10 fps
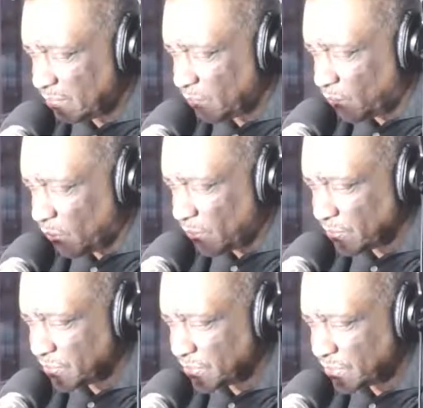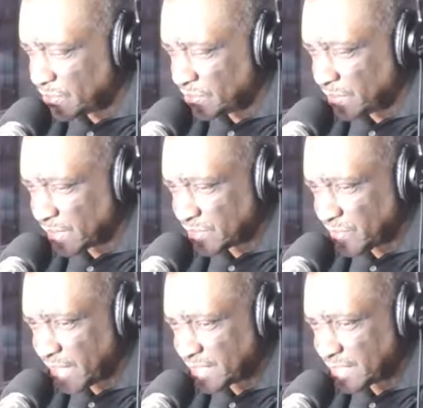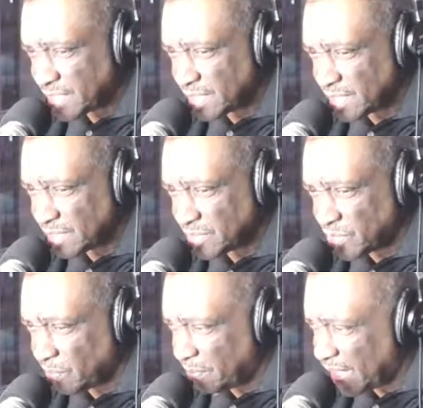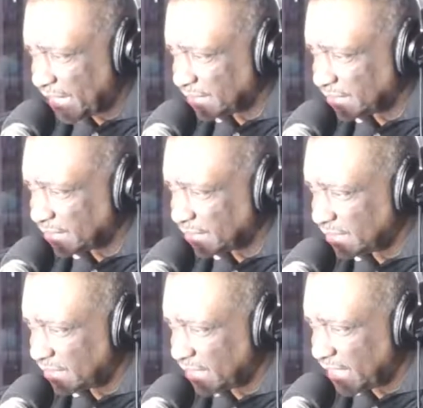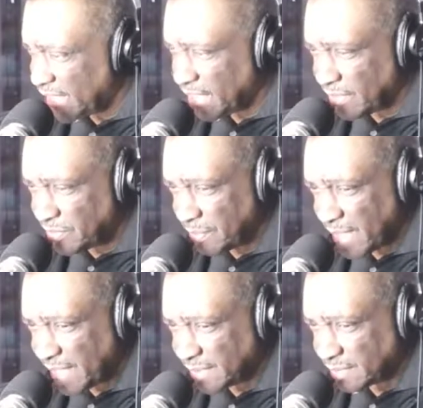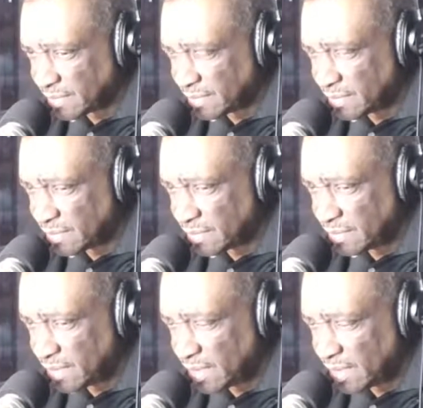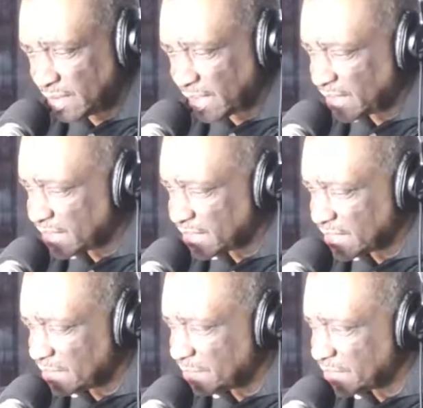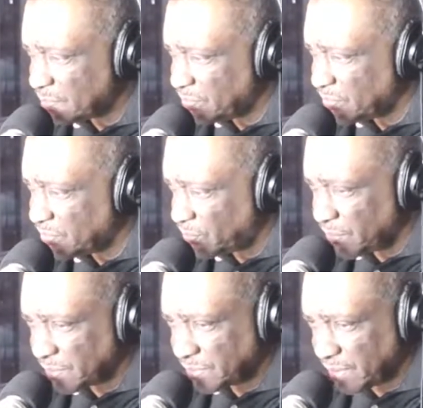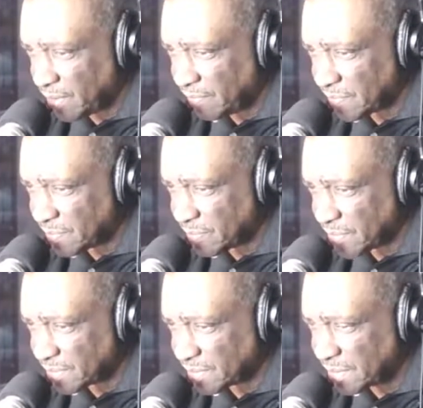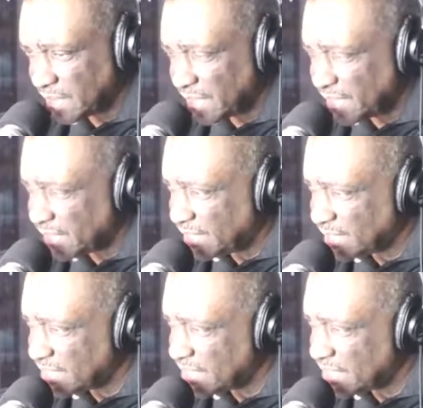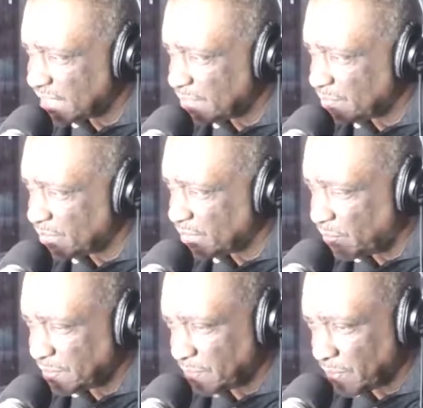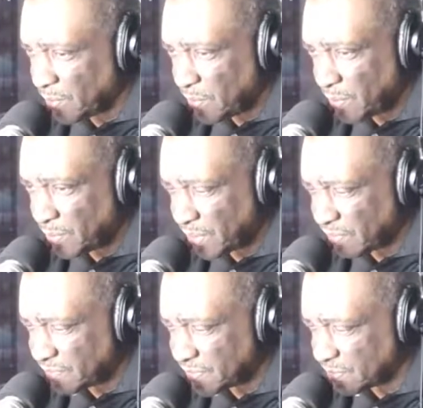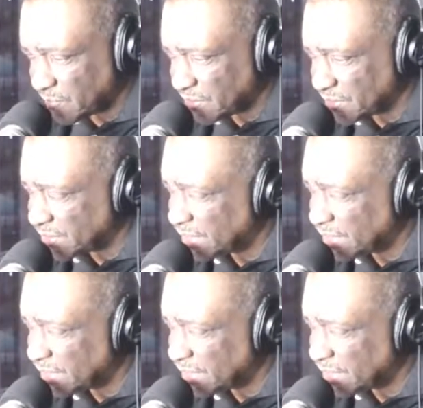words to address Joe Biden and Hunter Biden. That doesn't seem conspiratorial to her for some reason. That doesn't seem quid pro quo to her for some reason.